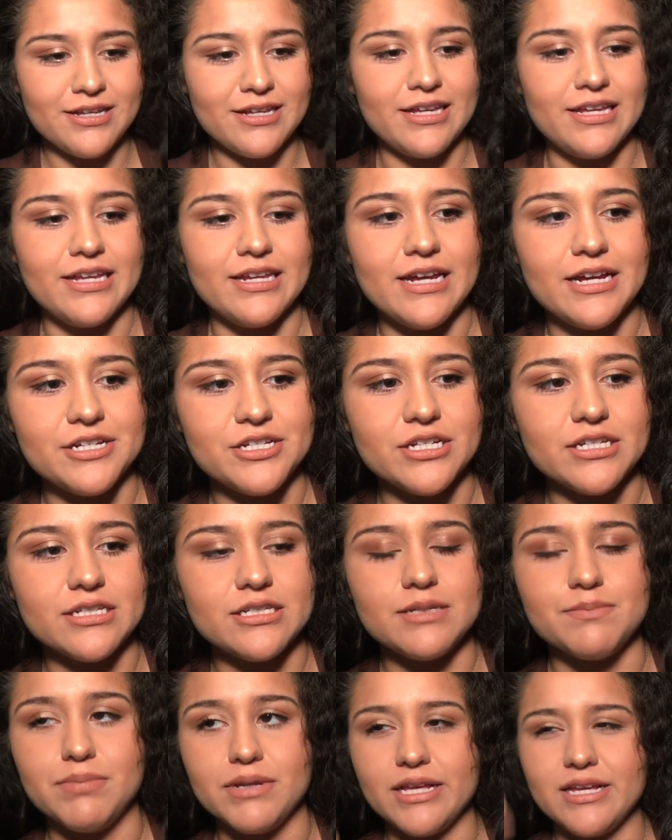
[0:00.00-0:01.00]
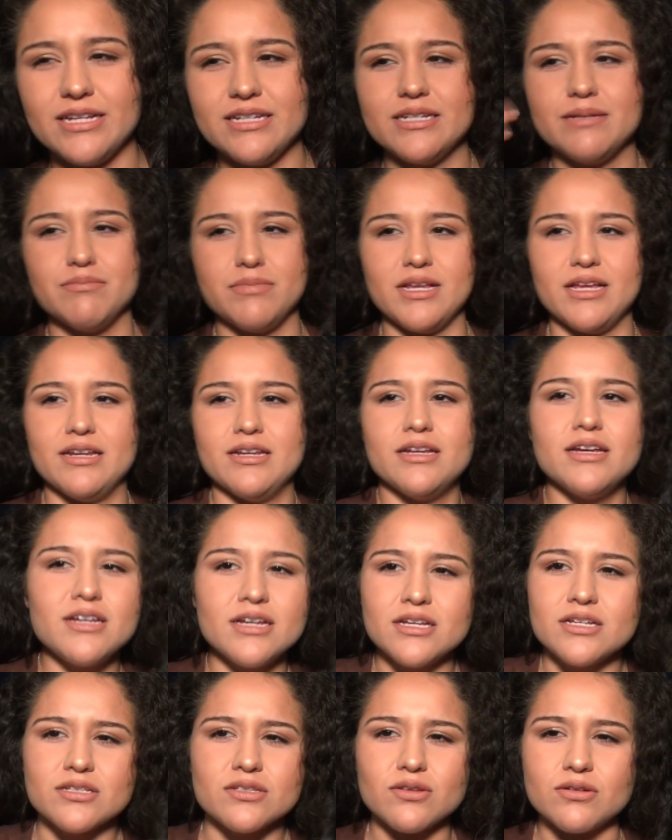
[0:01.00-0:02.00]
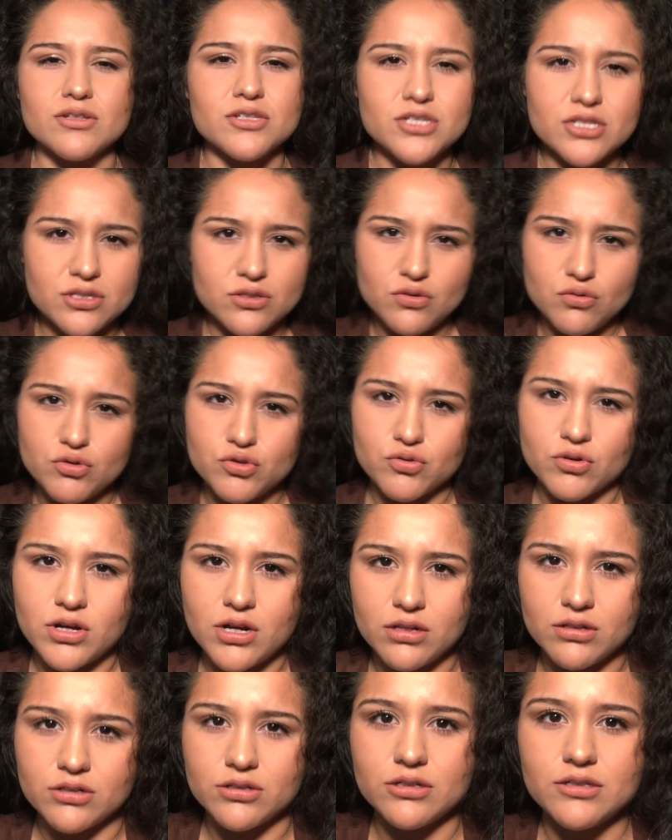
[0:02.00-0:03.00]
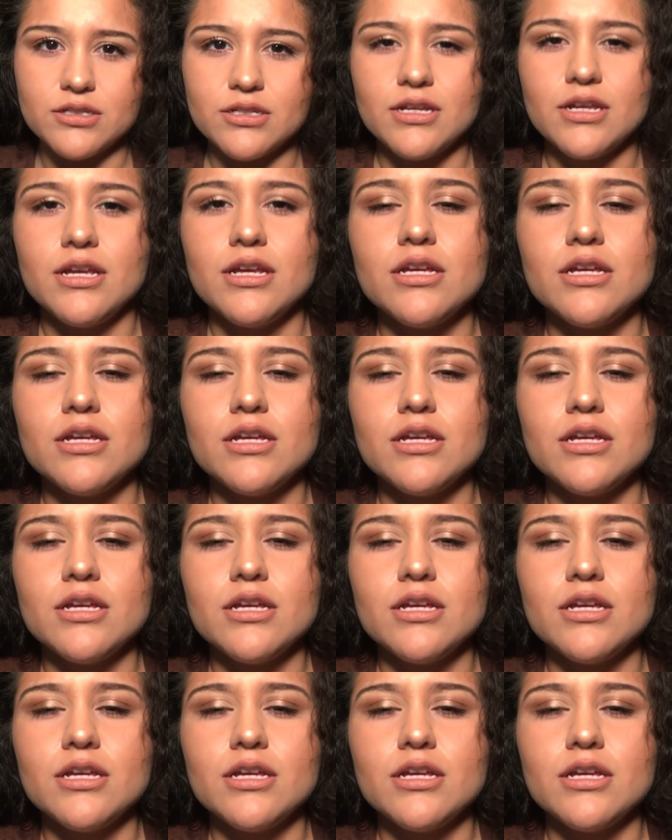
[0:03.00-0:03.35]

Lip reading: and I just blend and blend. So it's just neutral colors.